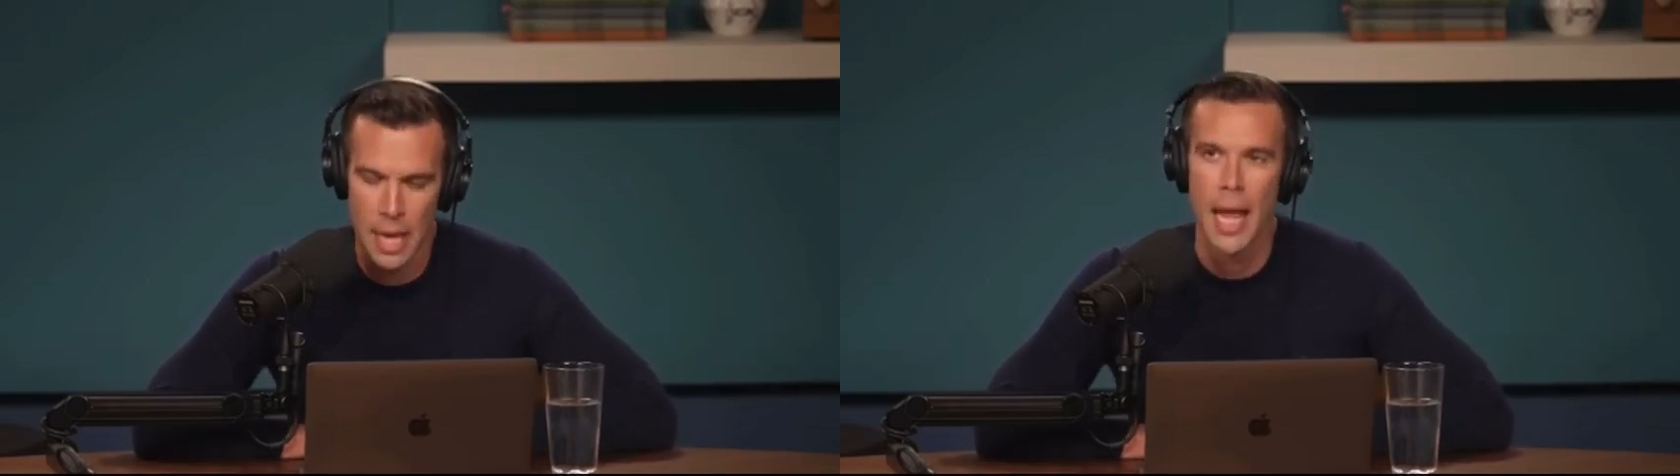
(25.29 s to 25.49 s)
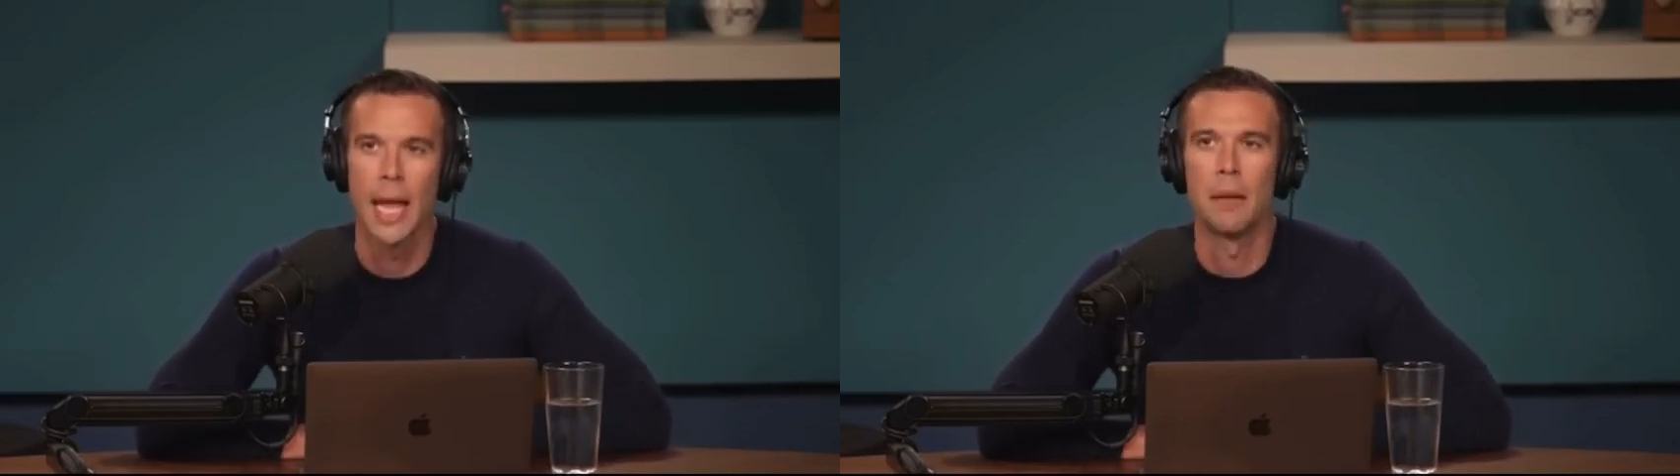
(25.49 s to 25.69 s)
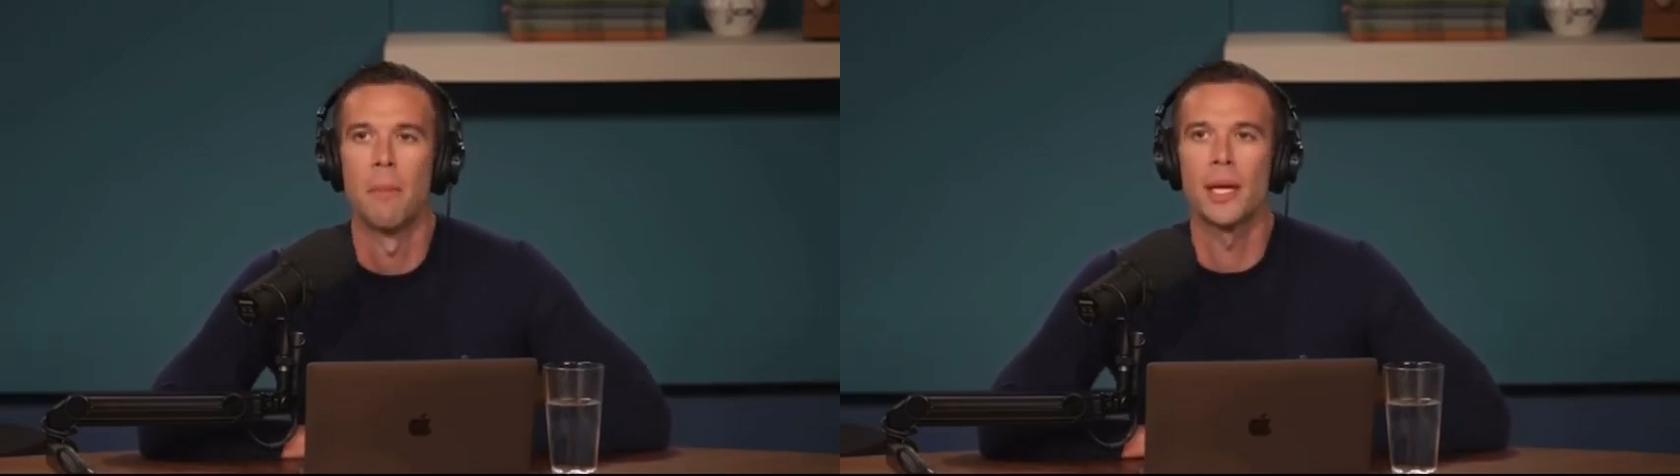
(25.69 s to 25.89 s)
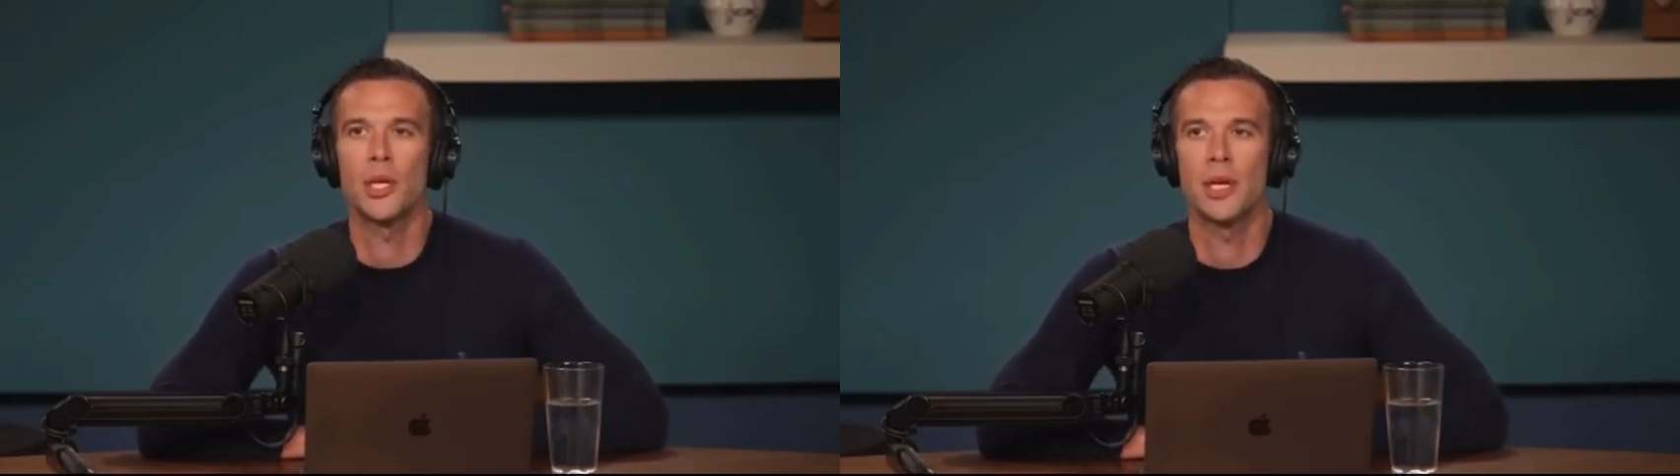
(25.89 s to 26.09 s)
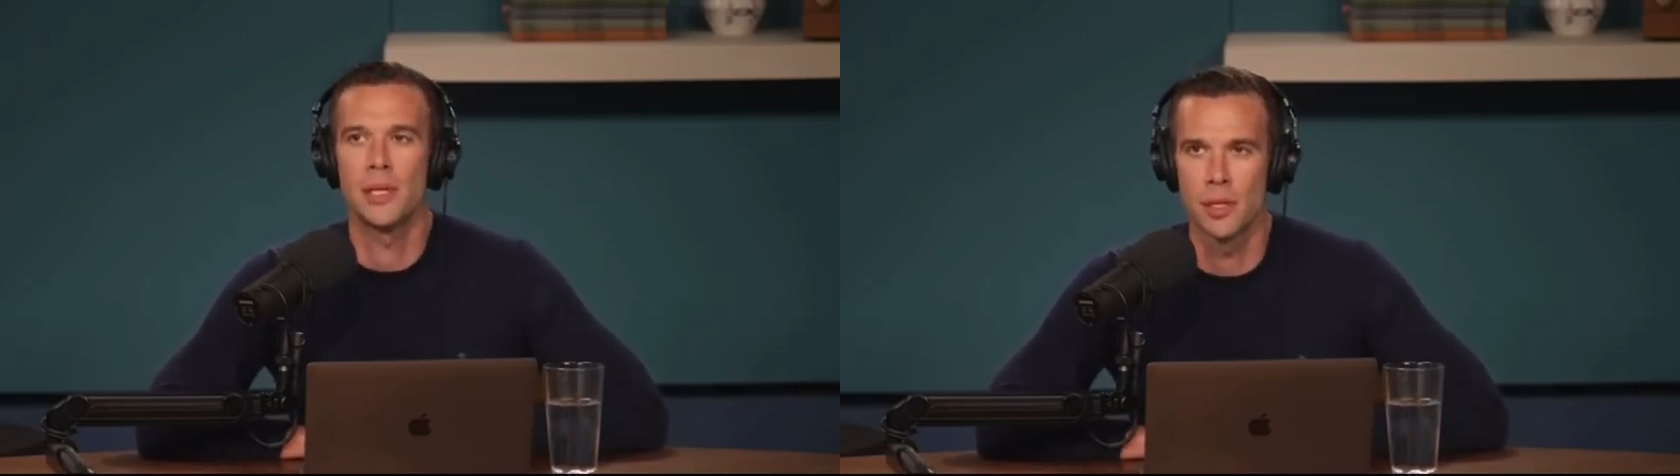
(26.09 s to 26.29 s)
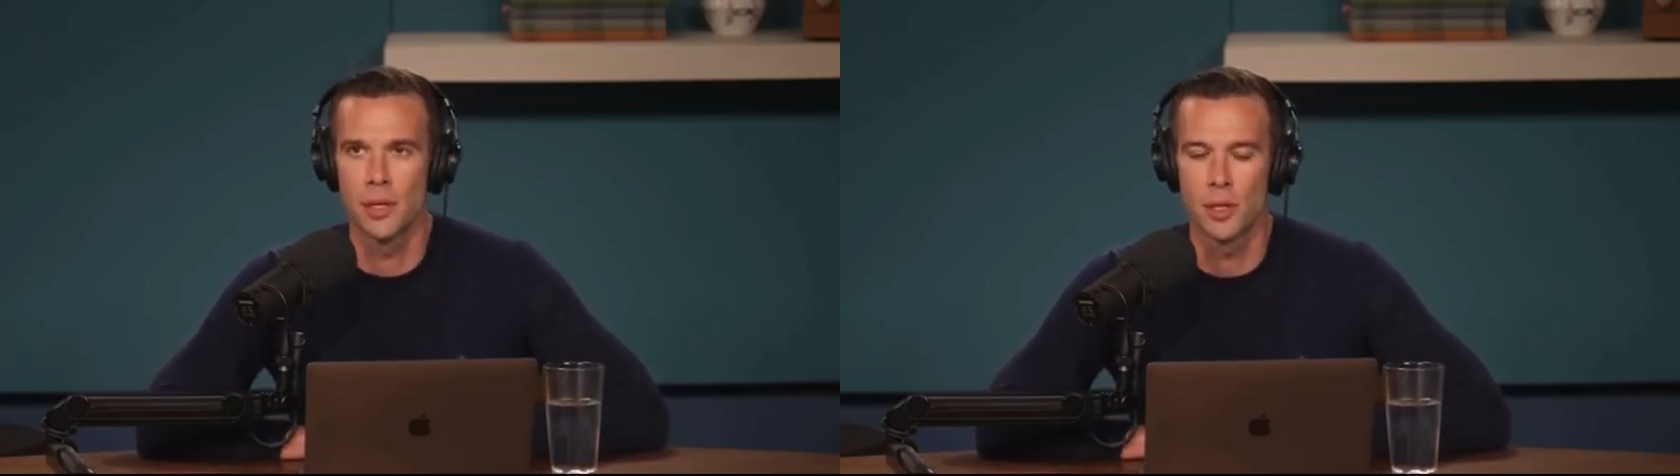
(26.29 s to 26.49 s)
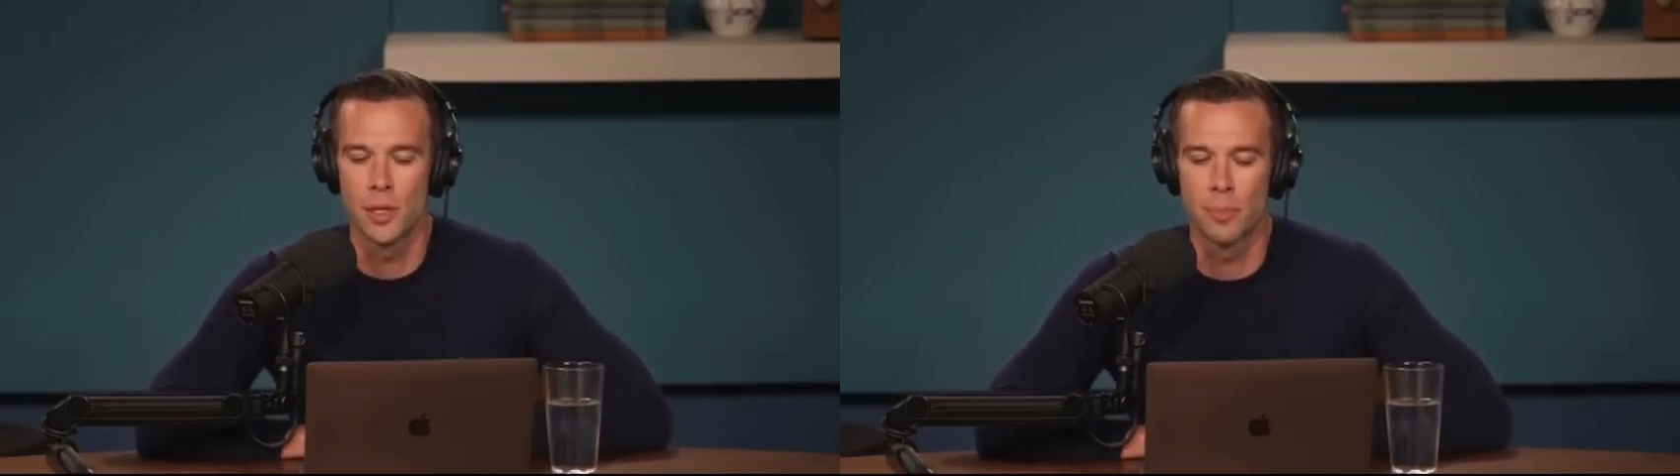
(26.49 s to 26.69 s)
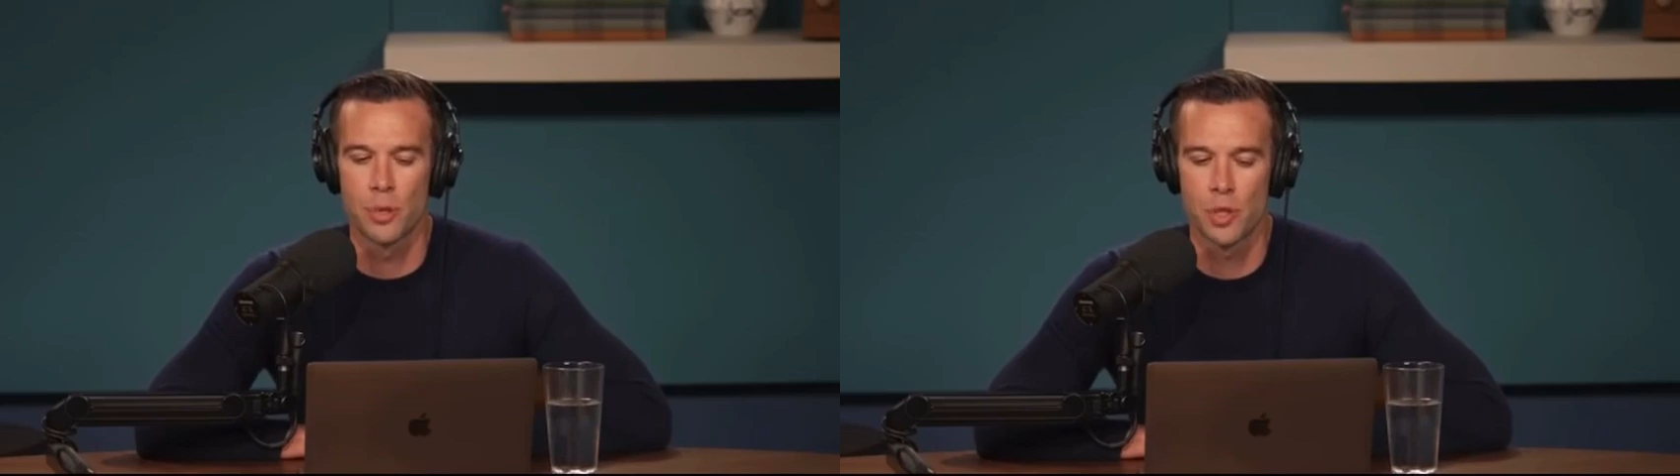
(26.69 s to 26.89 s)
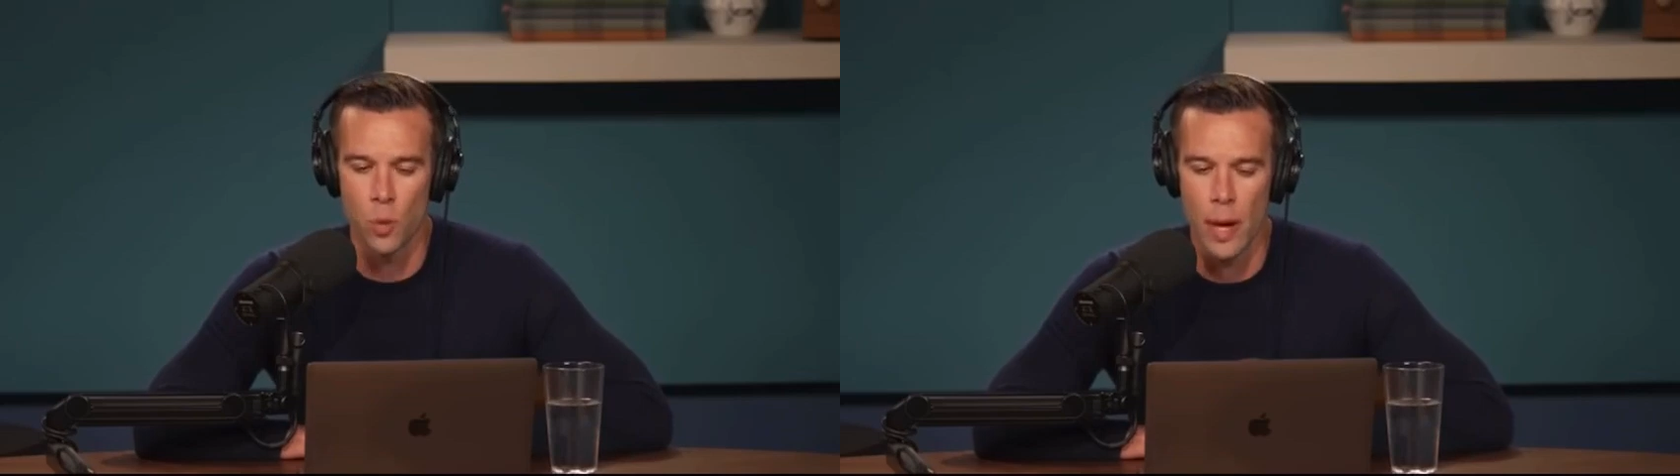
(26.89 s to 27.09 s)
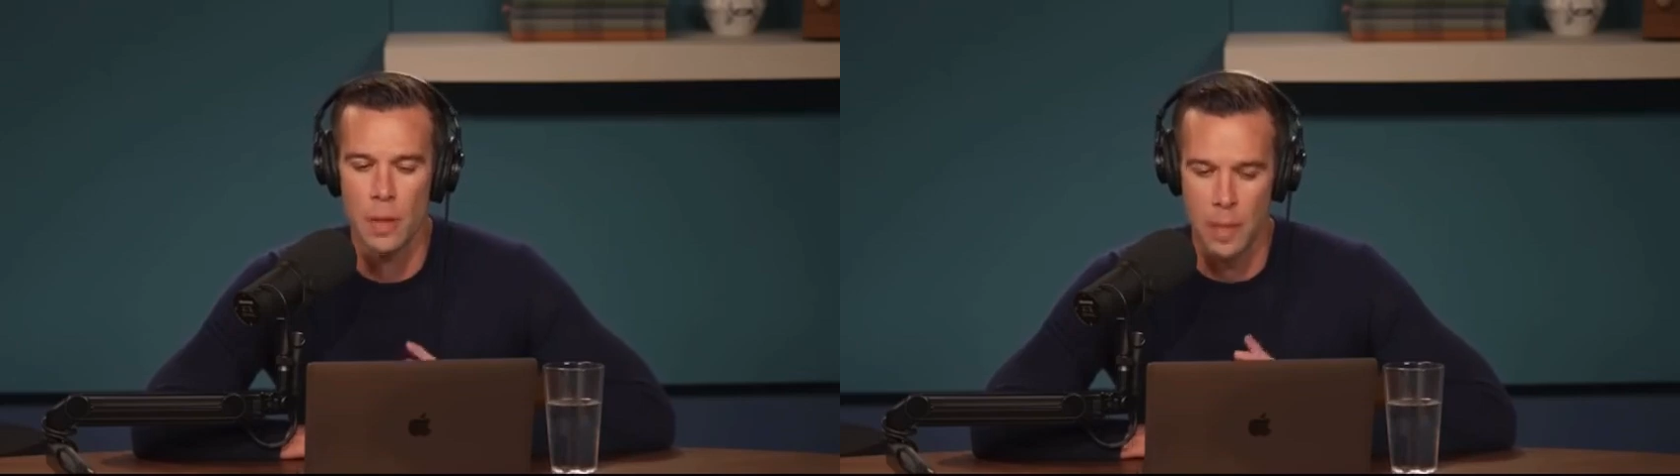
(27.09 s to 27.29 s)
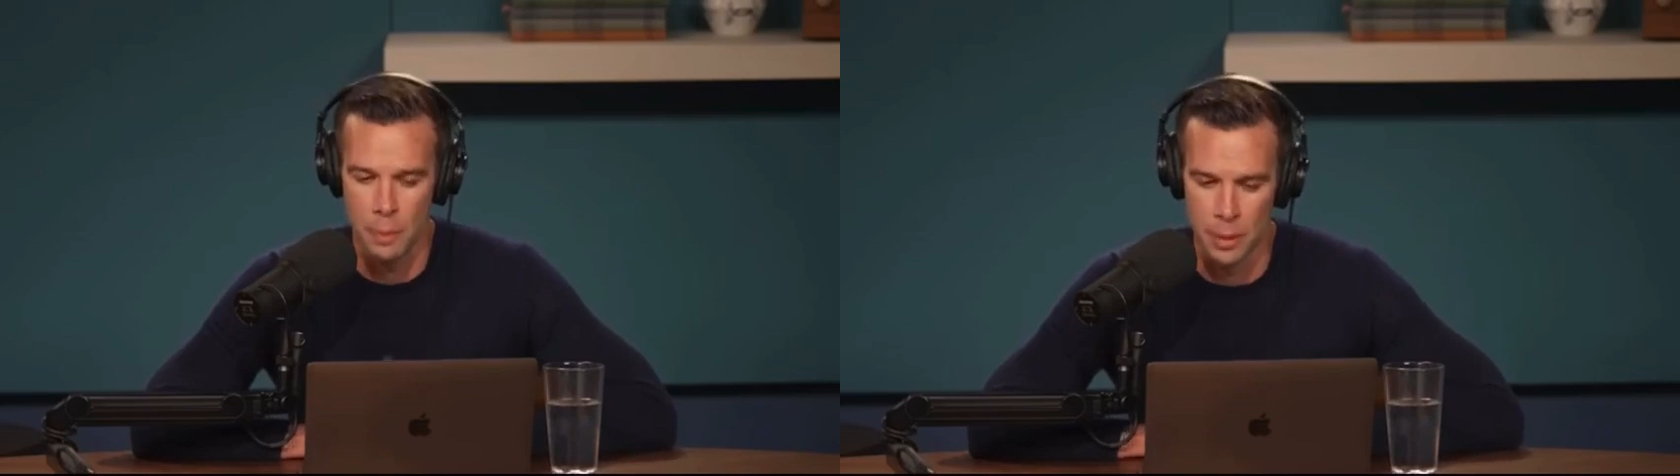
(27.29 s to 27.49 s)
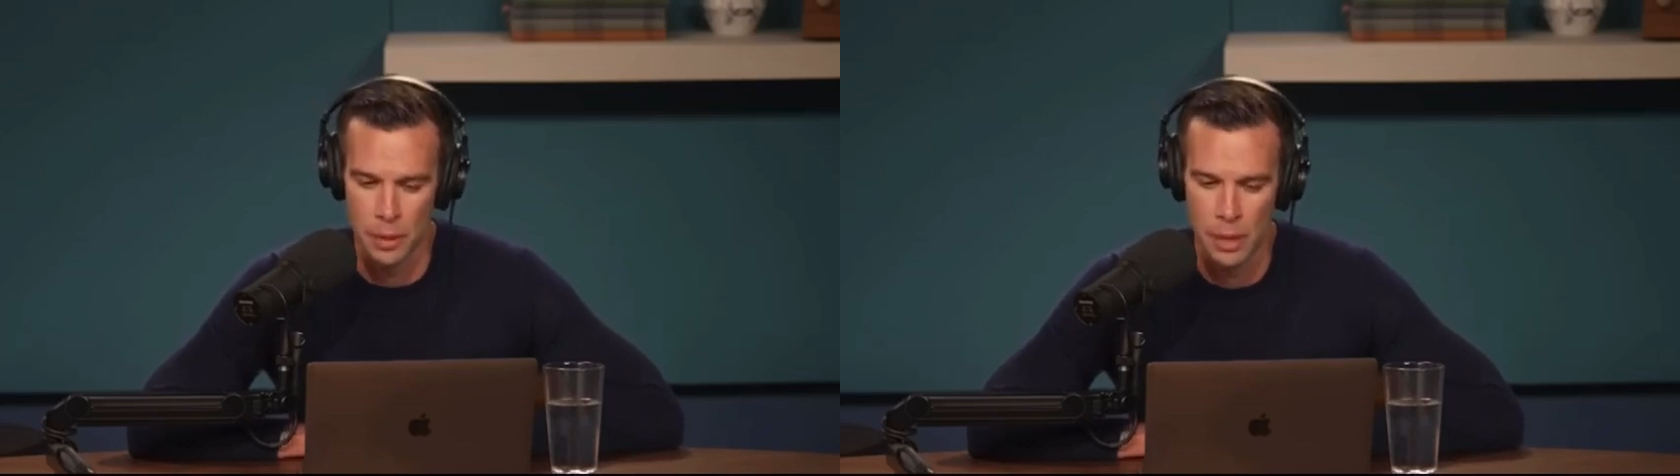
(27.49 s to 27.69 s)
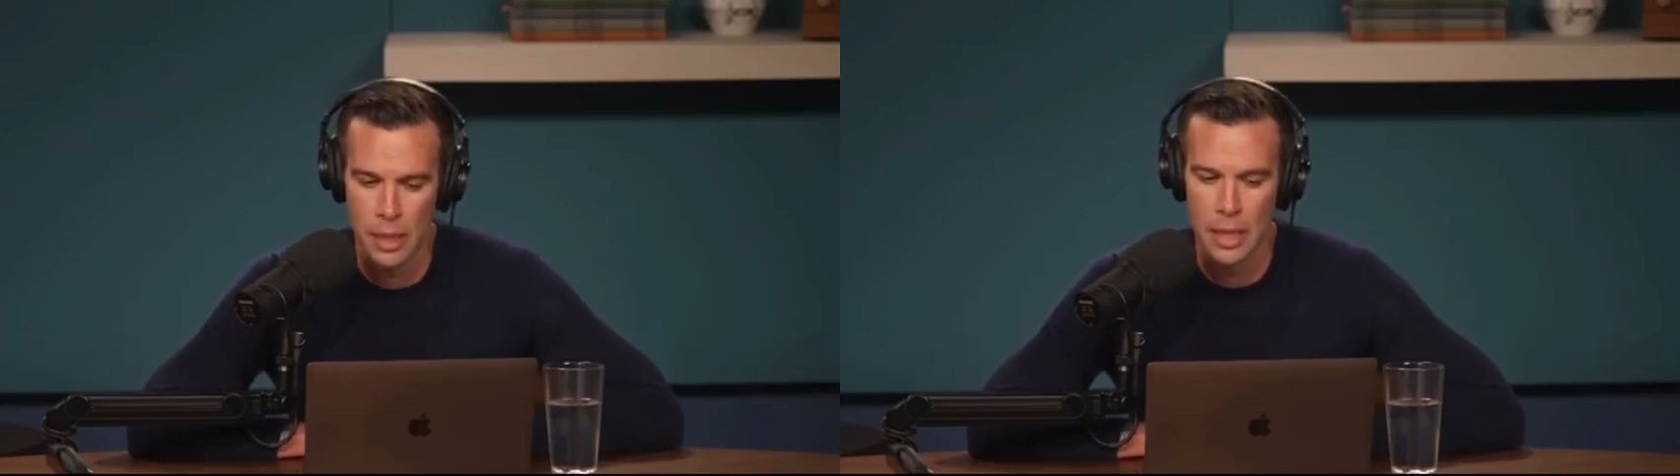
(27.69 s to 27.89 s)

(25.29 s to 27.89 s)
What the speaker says: and much easier to persuade people